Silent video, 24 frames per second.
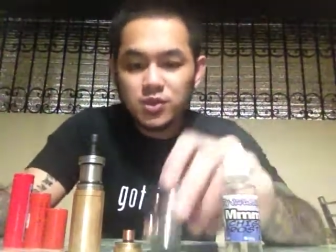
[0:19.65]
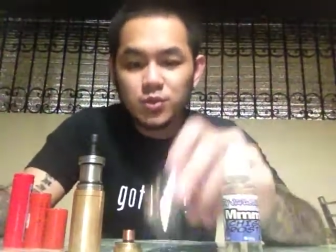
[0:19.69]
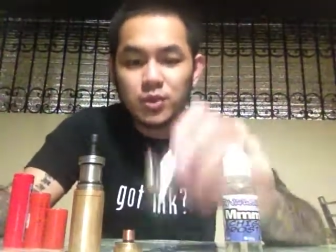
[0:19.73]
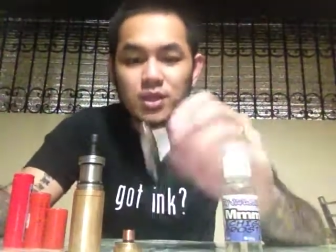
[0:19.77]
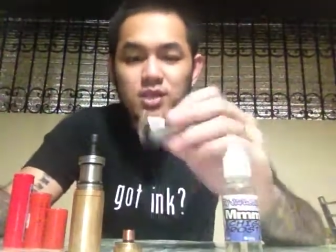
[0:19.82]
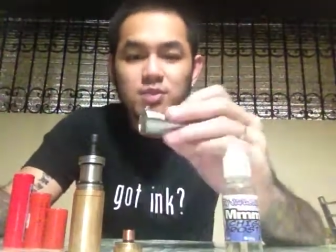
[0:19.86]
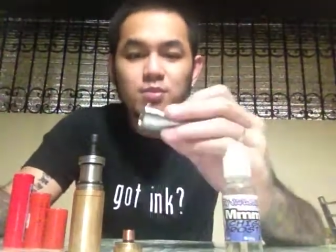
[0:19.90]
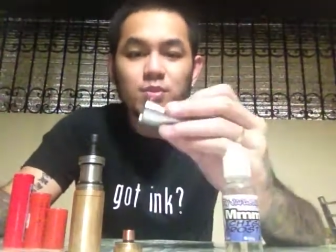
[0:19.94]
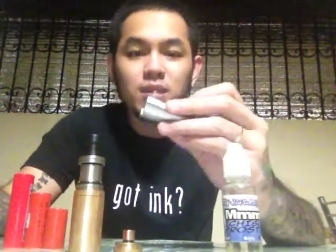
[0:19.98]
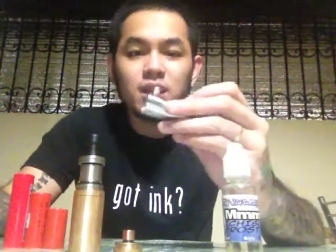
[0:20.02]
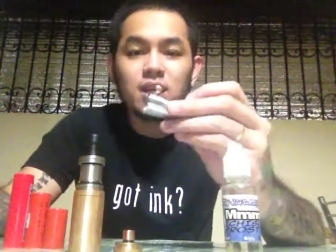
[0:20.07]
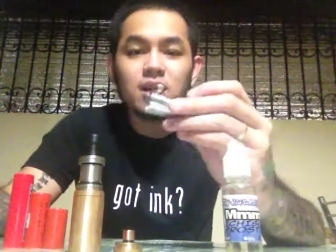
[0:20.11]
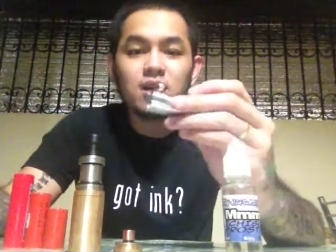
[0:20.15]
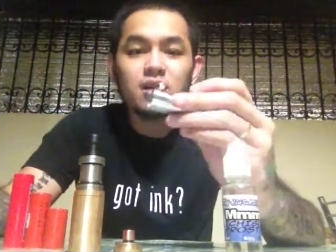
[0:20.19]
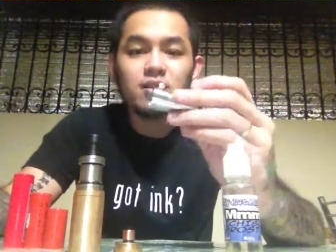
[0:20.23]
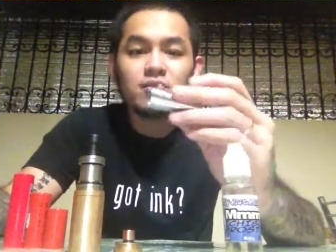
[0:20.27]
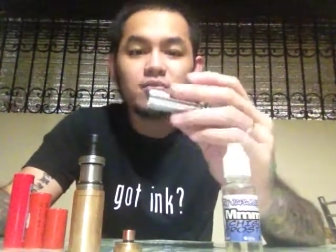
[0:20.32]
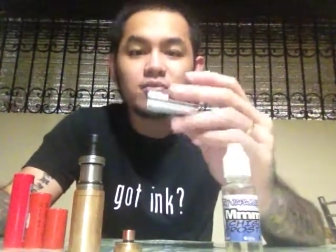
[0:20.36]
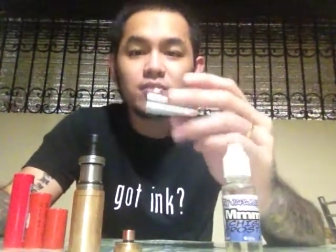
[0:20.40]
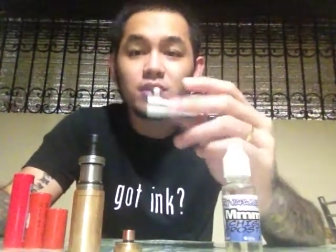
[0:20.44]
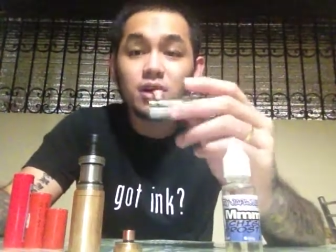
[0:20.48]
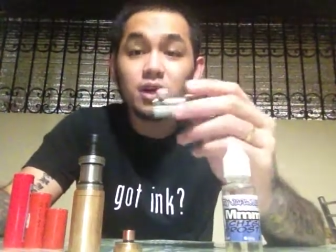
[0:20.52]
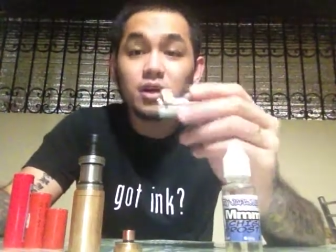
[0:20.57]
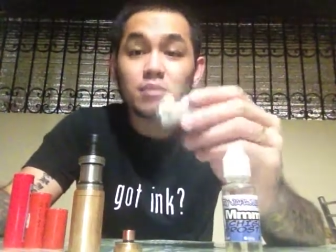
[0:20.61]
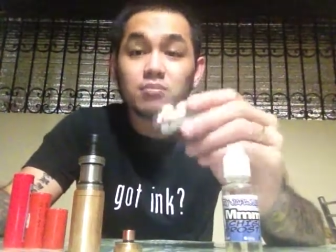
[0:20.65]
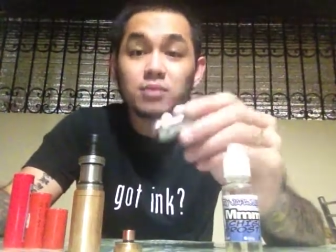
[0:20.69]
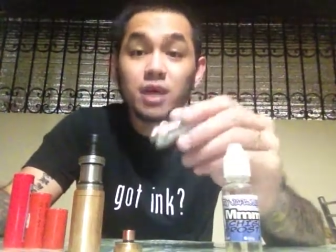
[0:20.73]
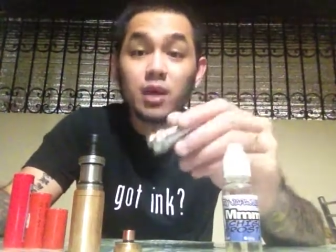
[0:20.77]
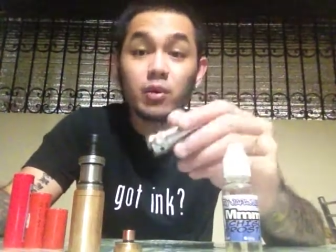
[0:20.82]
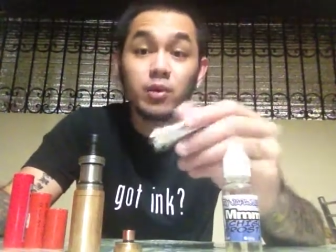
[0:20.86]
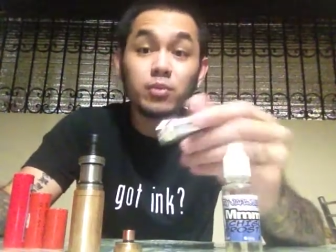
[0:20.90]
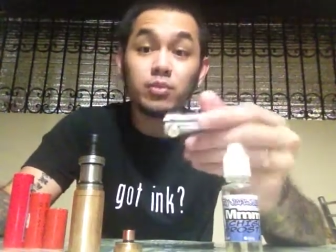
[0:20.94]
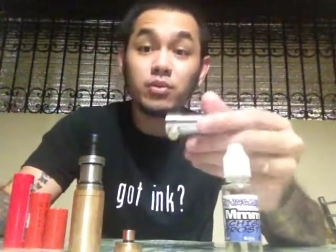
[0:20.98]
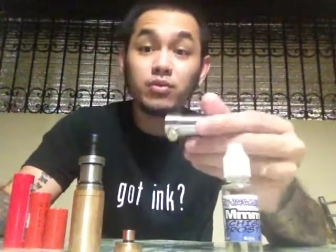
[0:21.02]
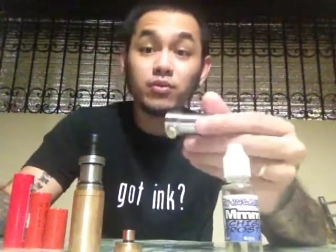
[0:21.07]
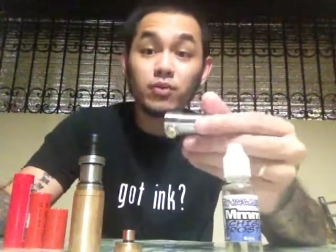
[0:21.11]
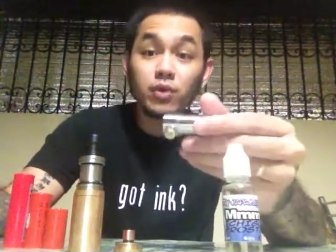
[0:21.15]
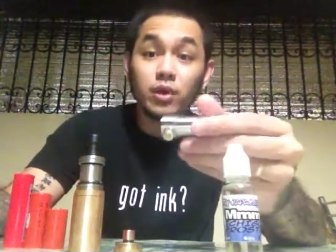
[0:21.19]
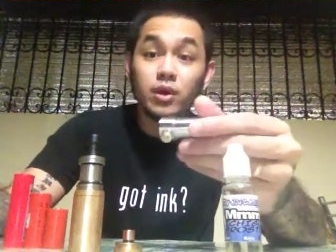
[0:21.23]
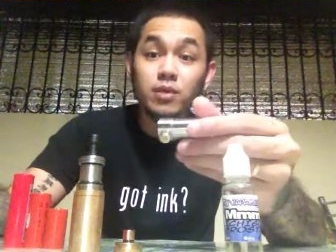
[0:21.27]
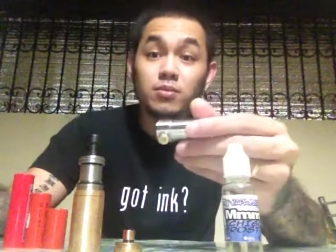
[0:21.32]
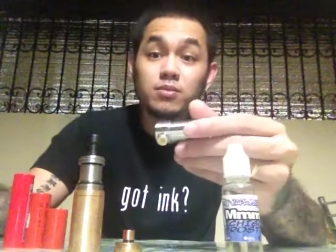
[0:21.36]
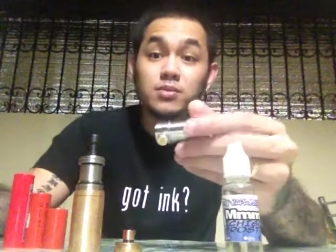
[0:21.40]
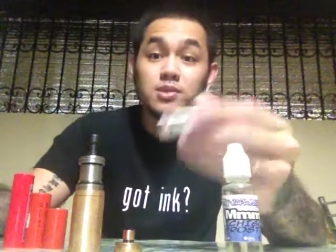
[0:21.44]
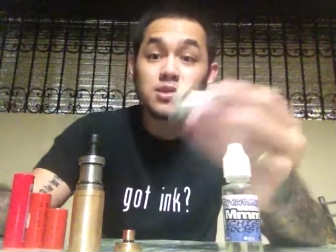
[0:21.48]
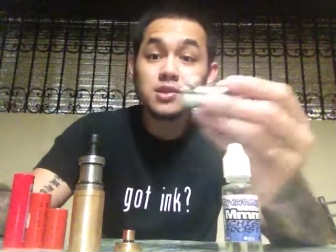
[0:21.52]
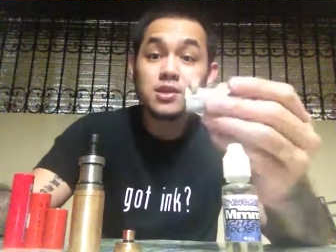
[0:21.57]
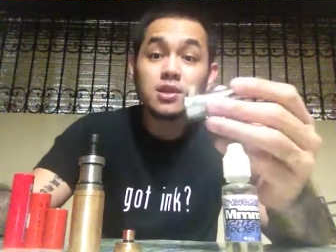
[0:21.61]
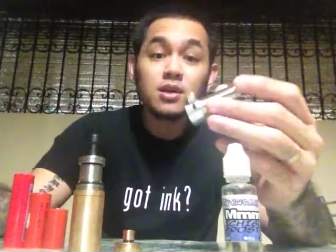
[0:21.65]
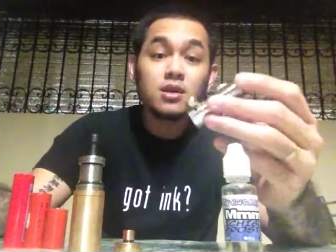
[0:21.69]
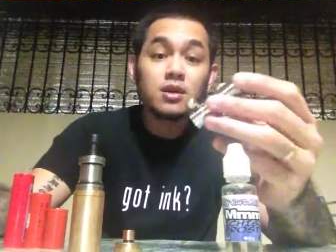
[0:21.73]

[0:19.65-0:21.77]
what it's made of, how it performs,